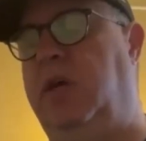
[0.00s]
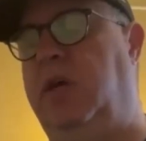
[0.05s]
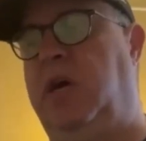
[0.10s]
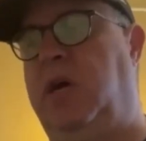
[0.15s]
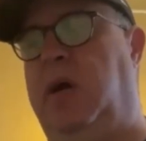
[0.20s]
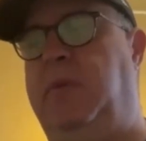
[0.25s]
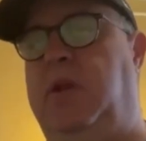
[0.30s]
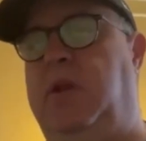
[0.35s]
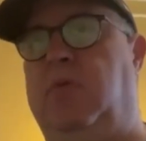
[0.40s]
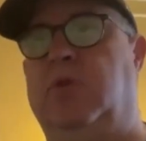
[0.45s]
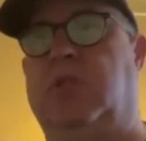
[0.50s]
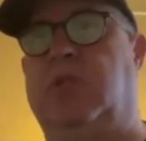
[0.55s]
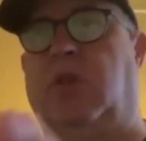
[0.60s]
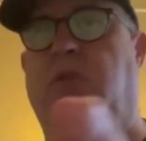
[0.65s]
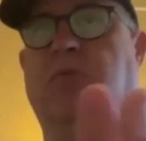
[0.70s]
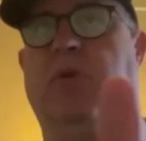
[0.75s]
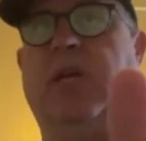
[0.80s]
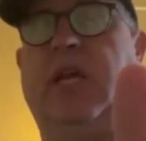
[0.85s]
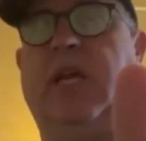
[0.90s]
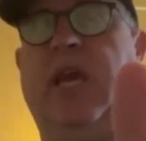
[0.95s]
I mean, it was a
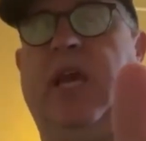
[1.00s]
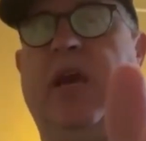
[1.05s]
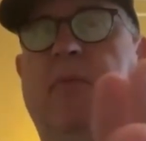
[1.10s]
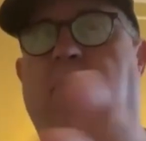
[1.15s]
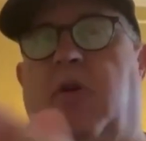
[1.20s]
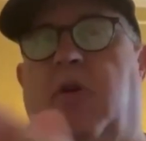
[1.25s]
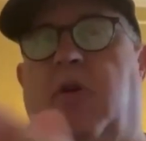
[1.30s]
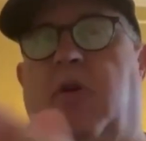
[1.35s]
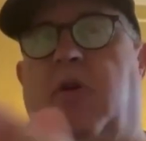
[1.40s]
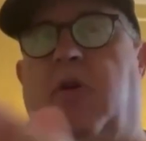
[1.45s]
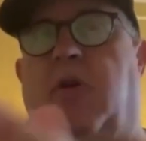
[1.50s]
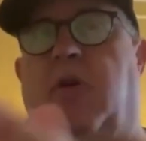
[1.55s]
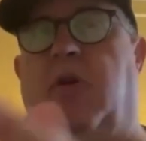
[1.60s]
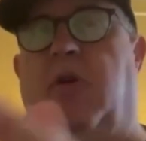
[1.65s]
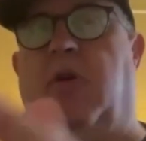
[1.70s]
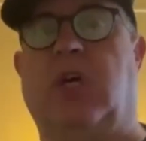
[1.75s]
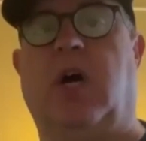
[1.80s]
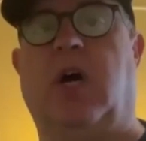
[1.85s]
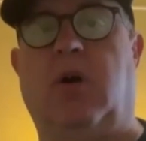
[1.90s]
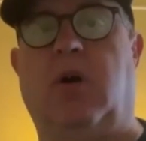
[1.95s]
three camera film
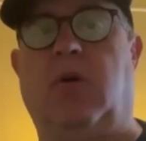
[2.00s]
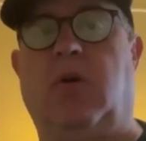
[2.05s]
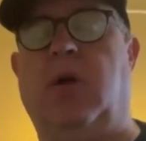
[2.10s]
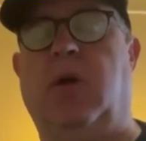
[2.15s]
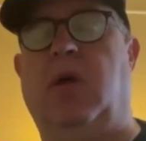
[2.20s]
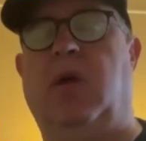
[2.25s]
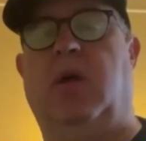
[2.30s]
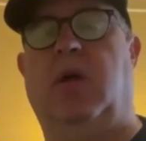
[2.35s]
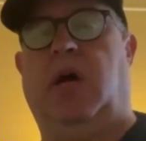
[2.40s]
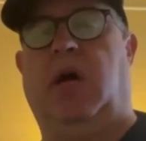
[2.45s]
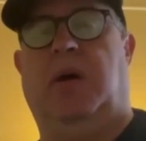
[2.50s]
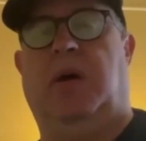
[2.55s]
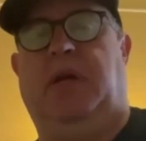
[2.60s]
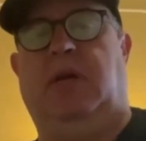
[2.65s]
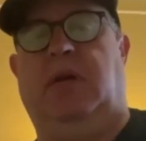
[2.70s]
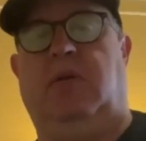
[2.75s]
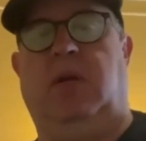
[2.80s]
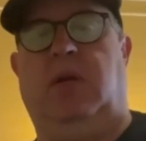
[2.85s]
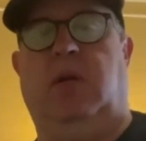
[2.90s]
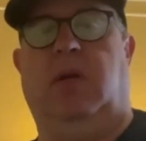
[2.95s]
show. I
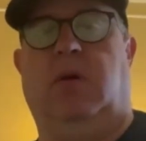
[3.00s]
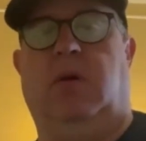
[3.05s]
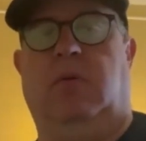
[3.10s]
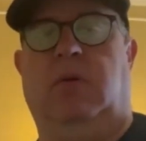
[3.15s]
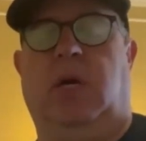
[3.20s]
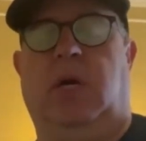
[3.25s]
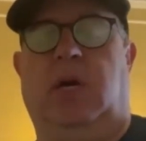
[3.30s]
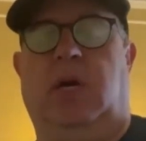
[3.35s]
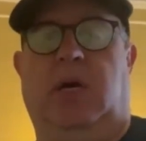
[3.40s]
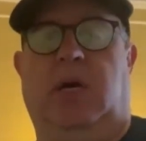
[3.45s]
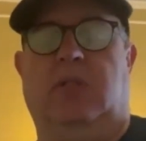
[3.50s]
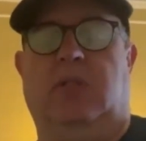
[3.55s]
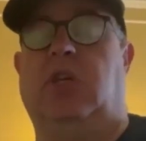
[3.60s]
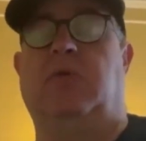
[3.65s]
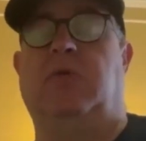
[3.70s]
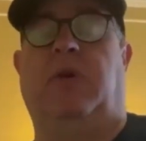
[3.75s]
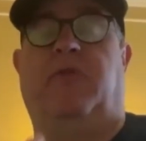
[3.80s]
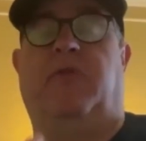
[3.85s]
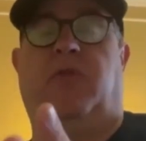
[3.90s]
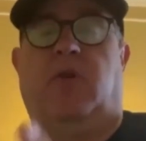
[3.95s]
mean, you know, uh, excuse
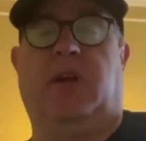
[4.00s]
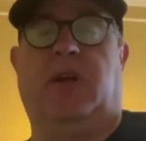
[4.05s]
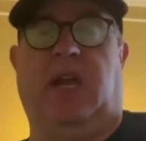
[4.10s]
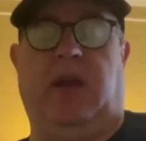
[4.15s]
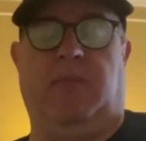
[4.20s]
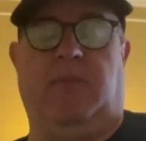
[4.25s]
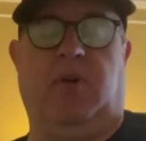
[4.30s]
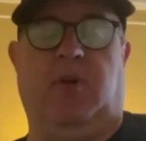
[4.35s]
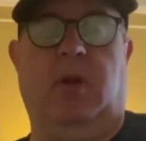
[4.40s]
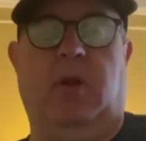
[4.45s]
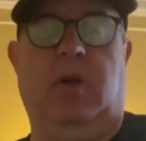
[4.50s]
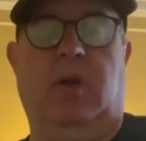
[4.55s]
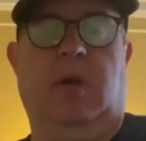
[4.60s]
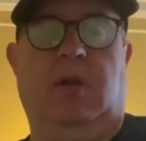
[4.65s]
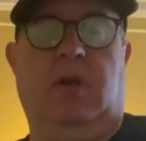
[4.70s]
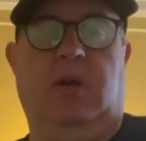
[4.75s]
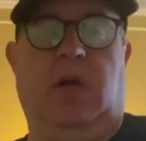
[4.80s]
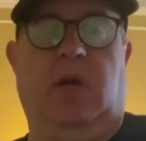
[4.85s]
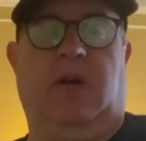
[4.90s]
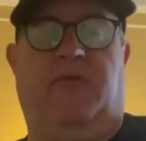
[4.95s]
me, four camera
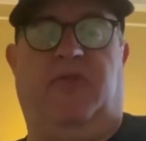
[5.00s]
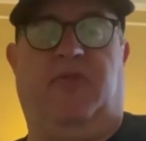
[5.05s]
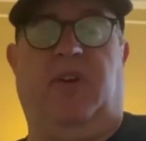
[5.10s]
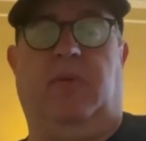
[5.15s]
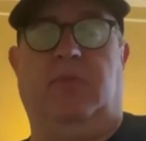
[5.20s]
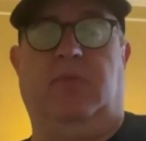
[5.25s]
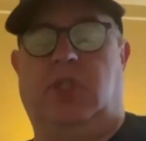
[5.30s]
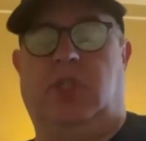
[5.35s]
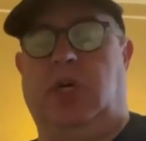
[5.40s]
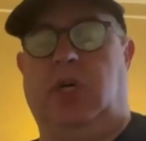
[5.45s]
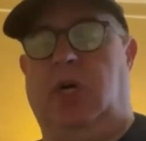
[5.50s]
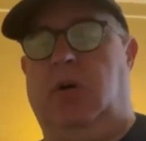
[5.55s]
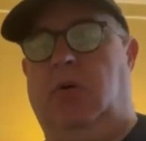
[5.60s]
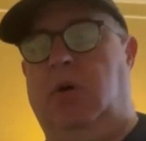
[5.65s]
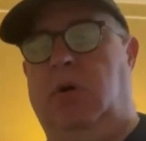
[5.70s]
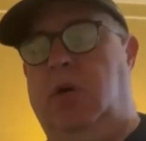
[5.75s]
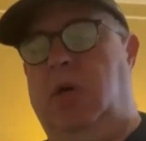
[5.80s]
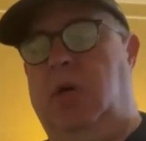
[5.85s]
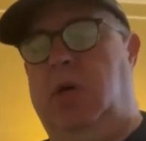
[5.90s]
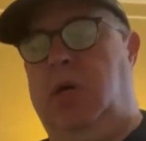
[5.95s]
a film show
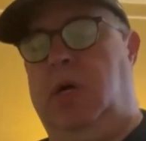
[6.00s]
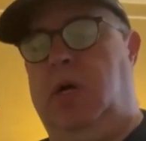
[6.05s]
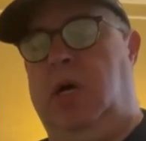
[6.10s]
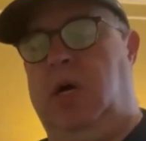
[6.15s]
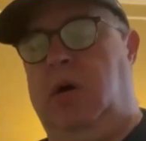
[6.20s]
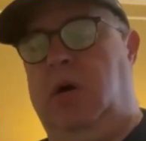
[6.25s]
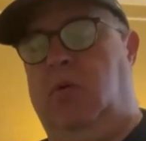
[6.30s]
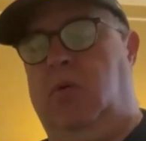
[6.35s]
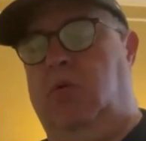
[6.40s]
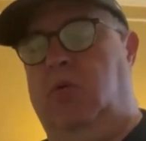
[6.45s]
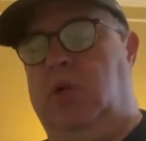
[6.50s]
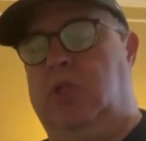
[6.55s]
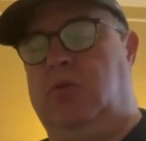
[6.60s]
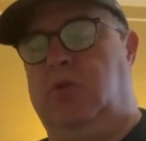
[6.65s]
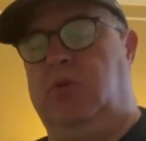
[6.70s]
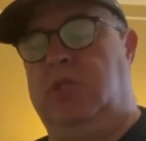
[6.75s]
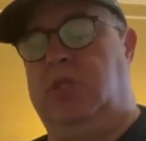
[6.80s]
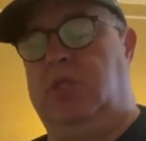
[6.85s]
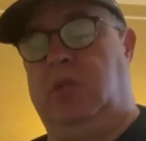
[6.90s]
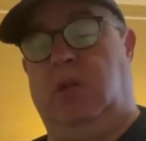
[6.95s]
uh, which
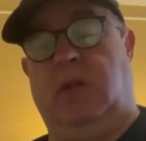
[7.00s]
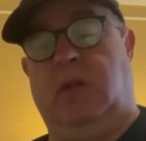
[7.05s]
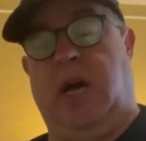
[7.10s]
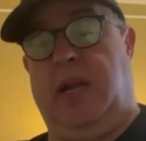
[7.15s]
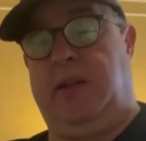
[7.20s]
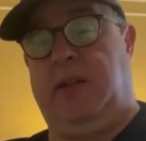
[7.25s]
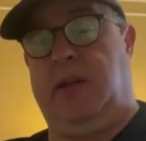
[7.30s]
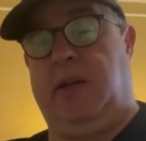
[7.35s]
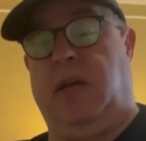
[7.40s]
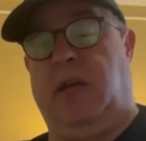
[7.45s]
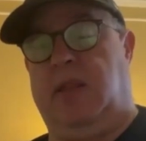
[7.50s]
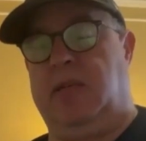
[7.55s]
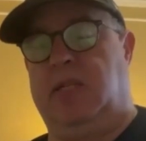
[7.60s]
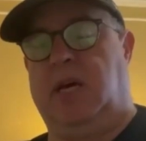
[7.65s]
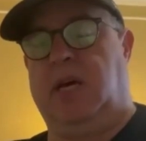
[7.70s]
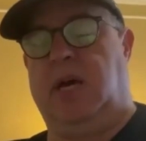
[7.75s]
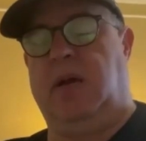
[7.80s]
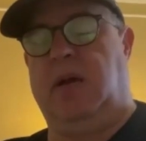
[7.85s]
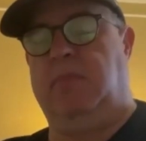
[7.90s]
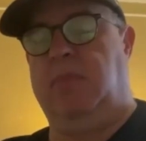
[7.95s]
was not done at the
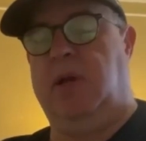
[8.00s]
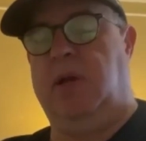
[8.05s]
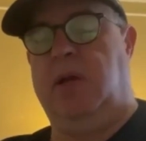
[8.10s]
time.